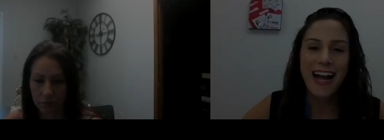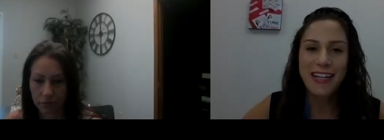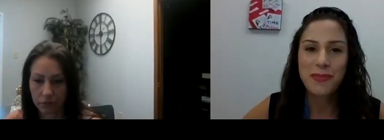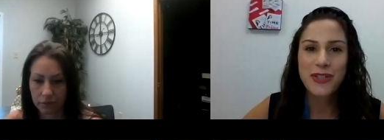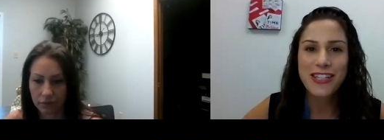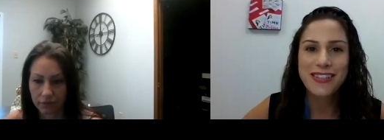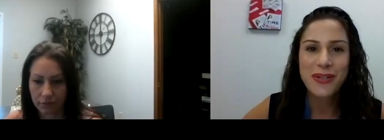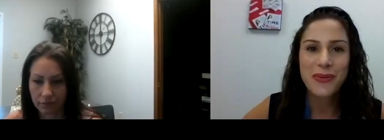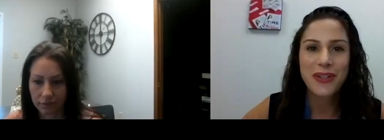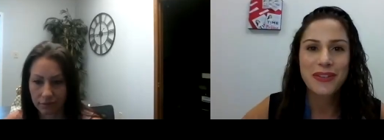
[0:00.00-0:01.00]
Speaker 1: I am
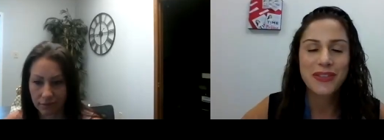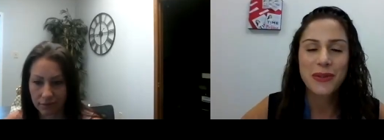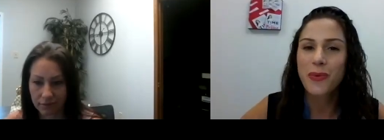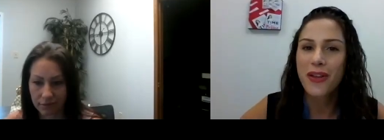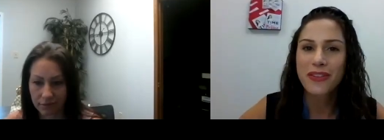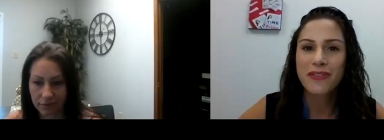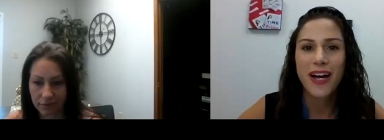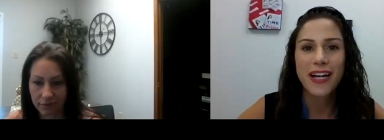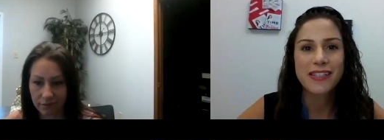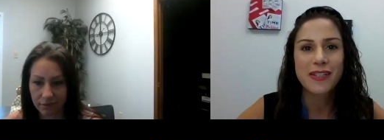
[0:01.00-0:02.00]
Jessica Weaver, wealth
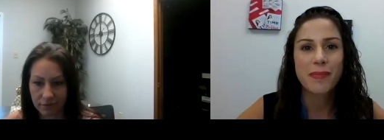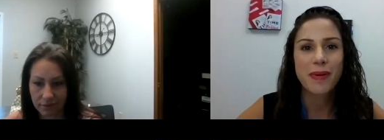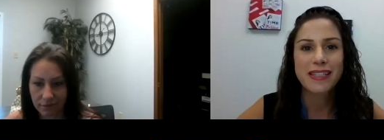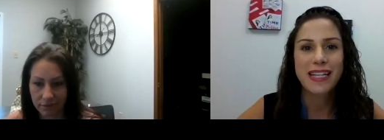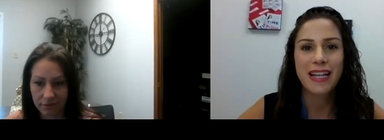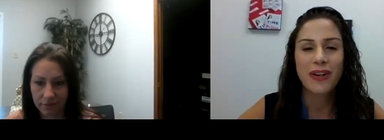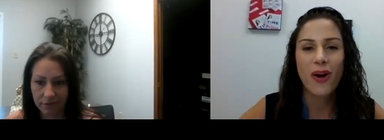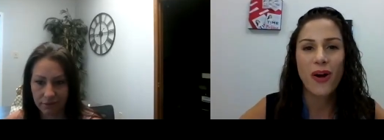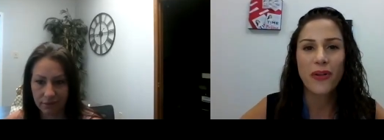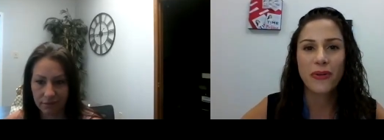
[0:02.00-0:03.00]
advisor, best-selling
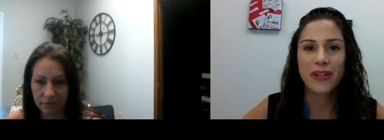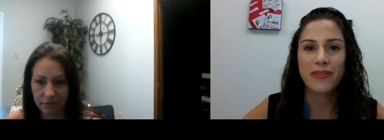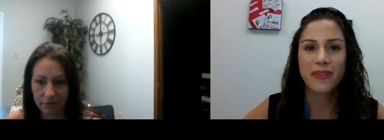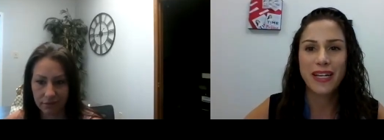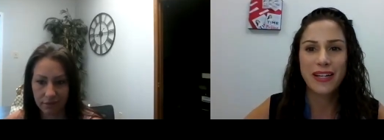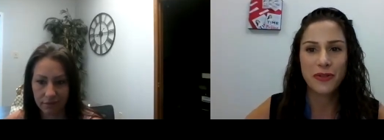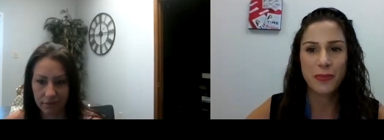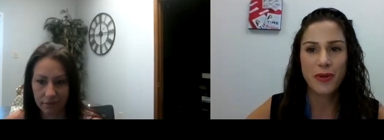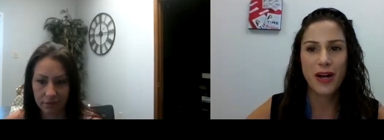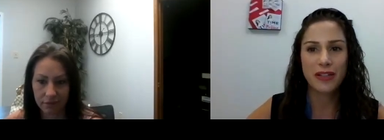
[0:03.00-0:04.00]
author, and financial
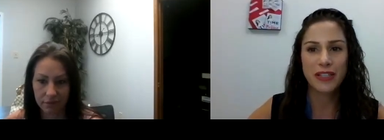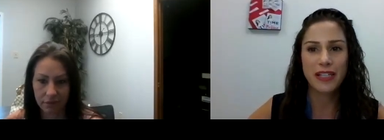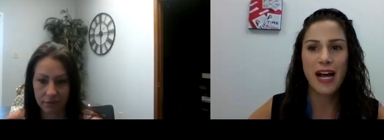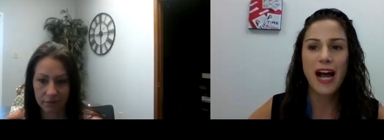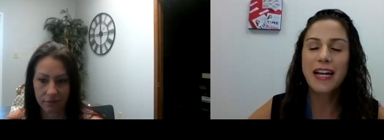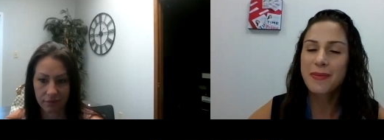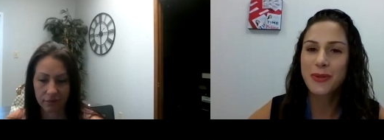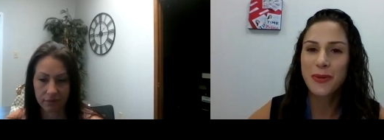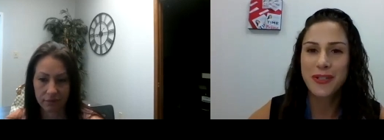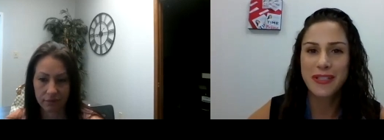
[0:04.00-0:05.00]
blogger, and I am
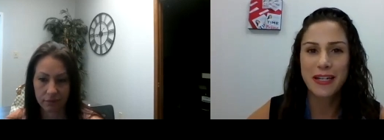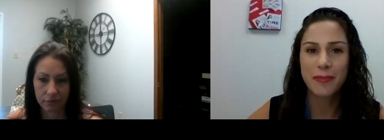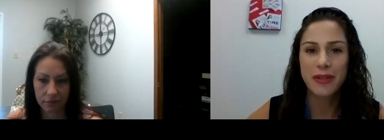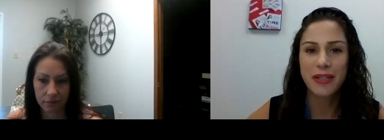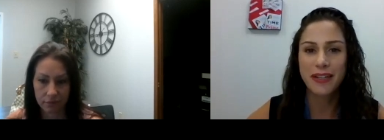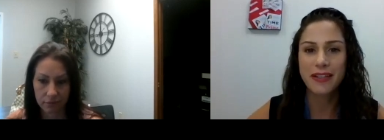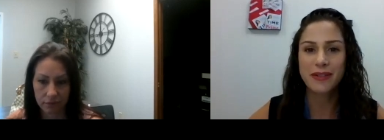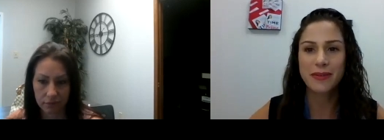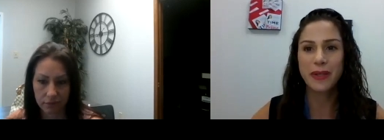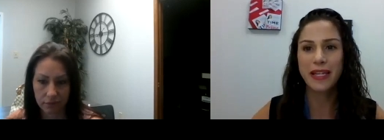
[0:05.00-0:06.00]
so excited
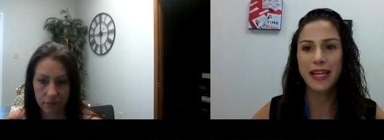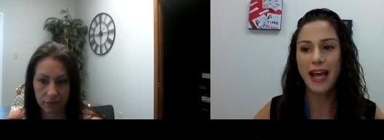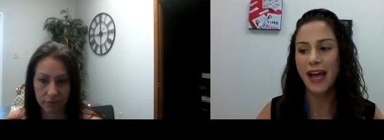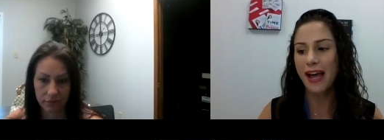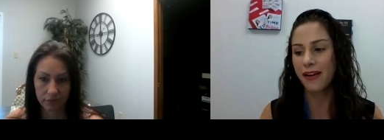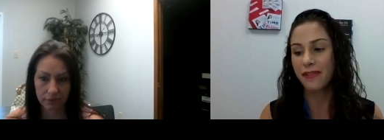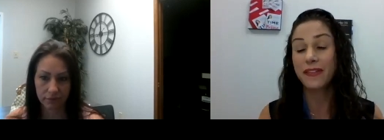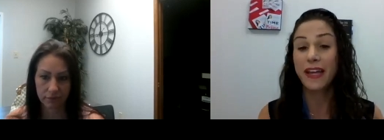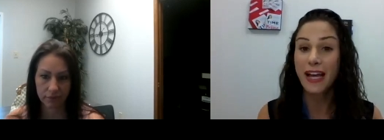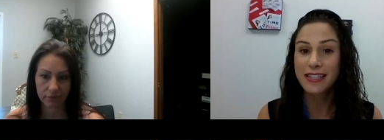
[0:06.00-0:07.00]
because we have
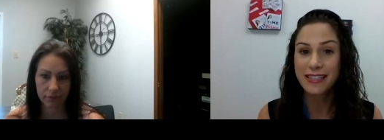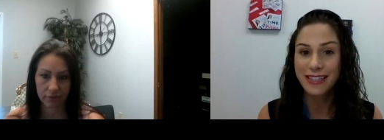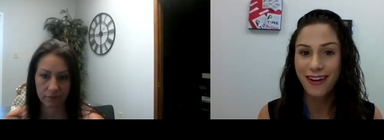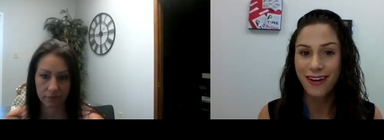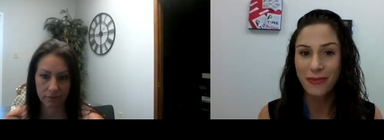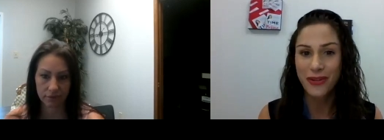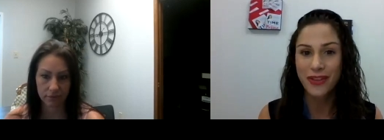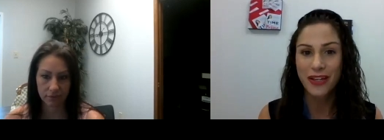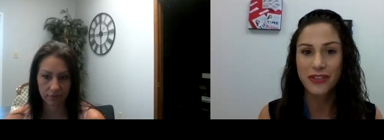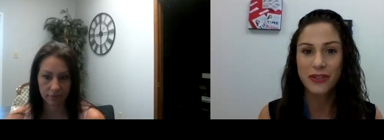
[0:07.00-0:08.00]
Cassie on with
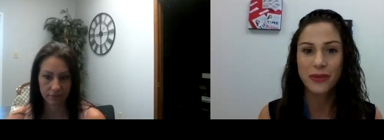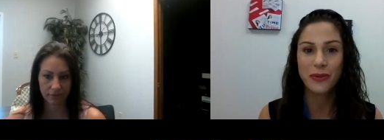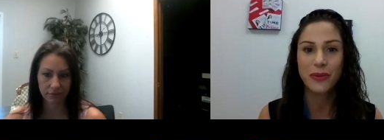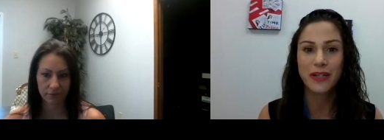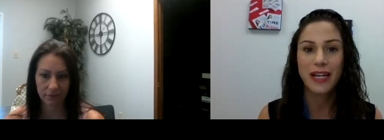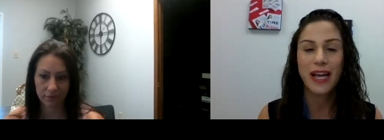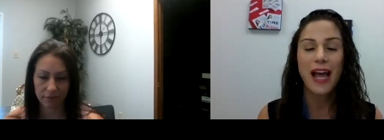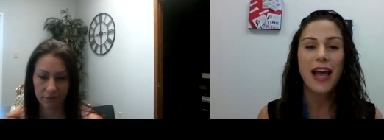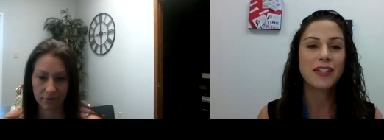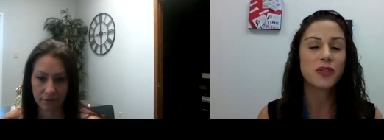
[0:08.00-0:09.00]
us, who
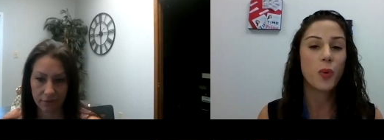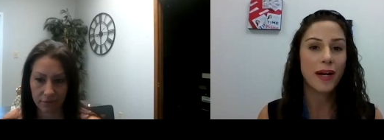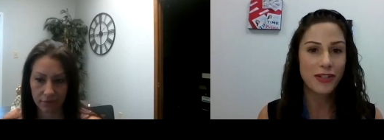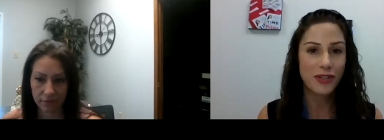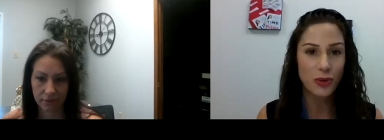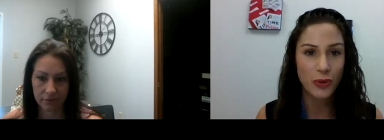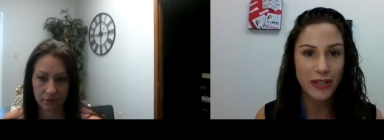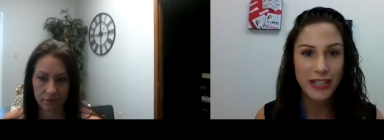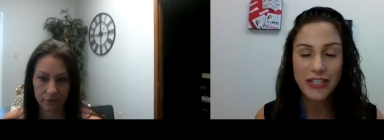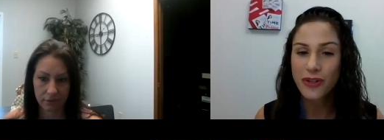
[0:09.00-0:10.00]
has quite a
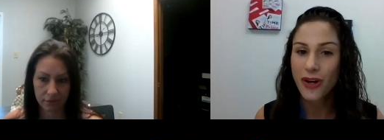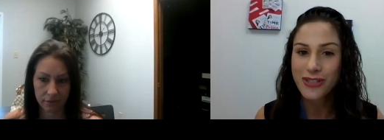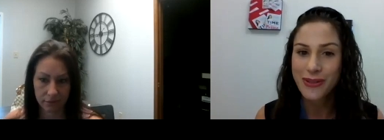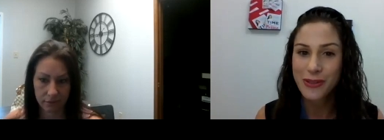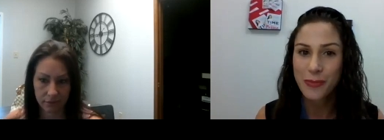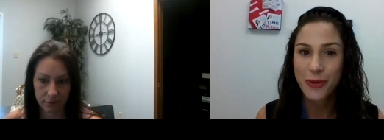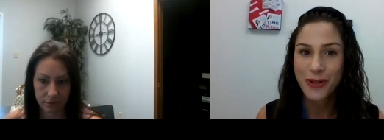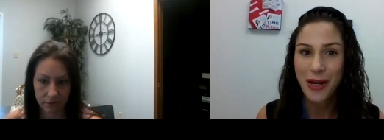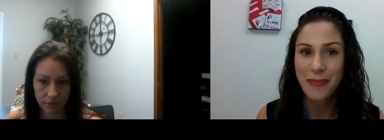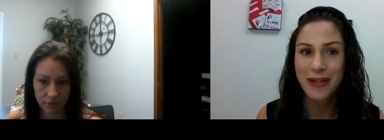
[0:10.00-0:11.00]
story. She also has a book
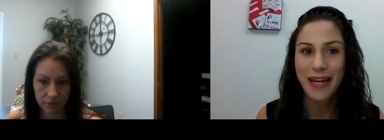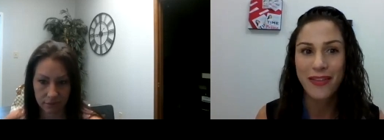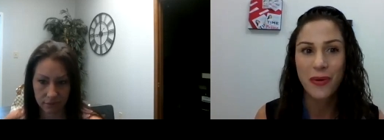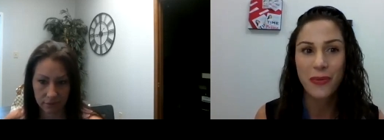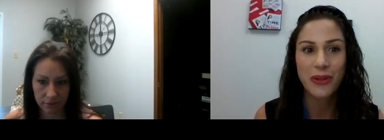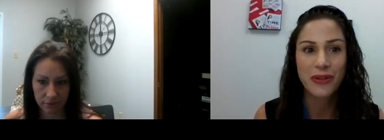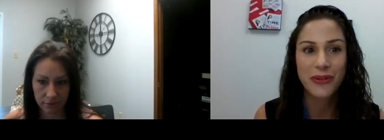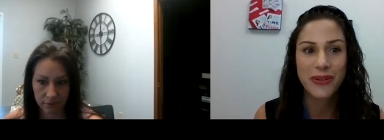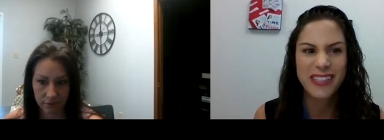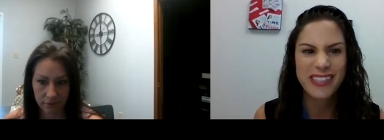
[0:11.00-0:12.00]
coming out that we are
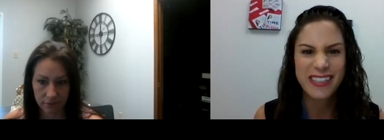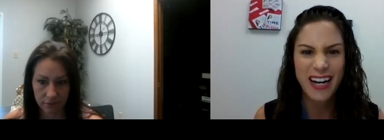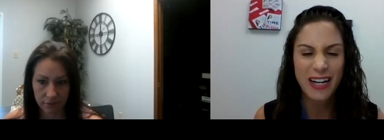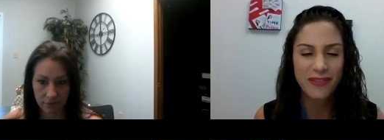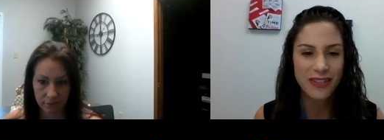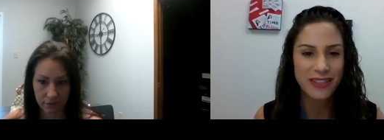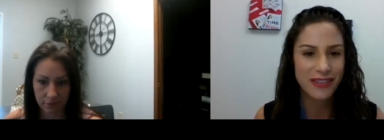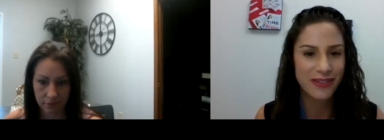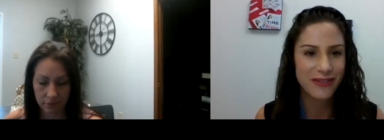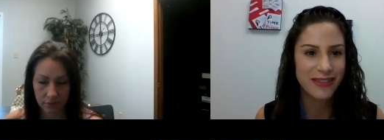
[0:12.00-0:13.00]
going to dive
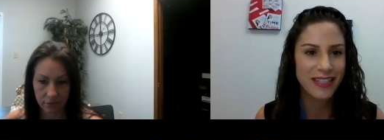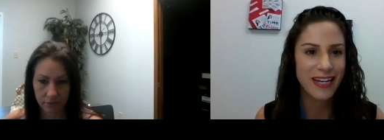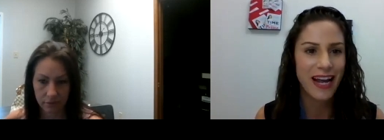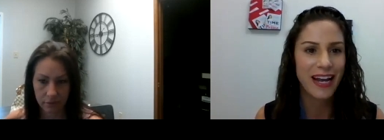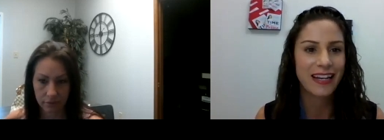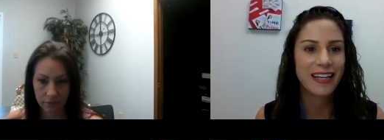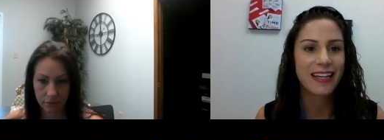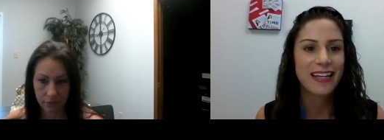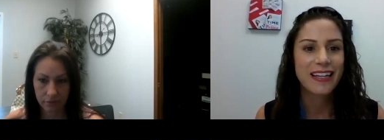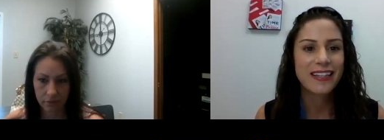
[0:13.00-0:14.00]
into today.
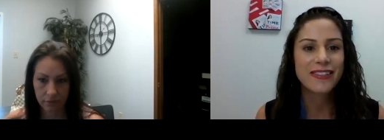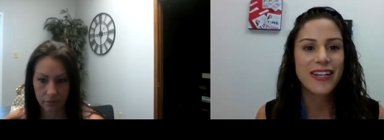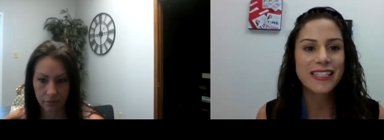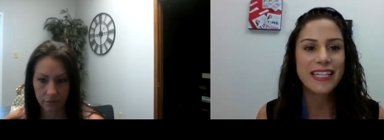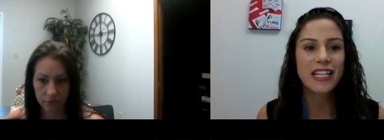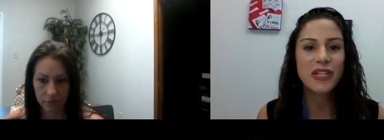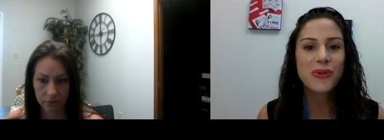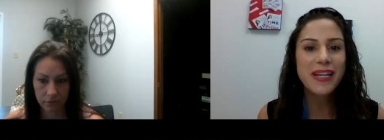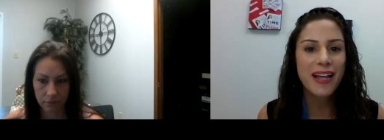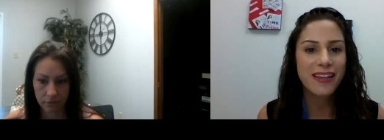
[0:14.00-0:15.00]
So, Cassie, can you
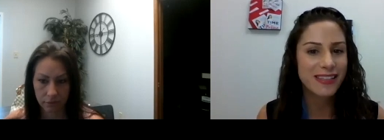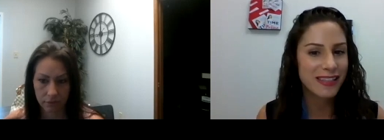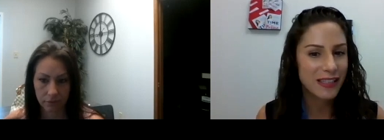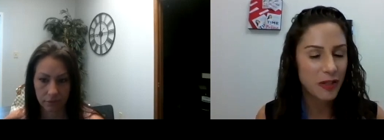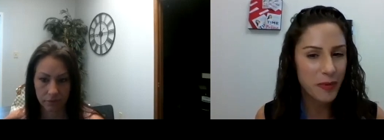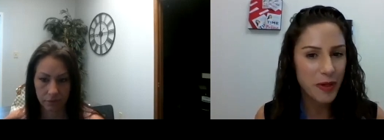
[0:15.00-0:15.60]
tell us a little bit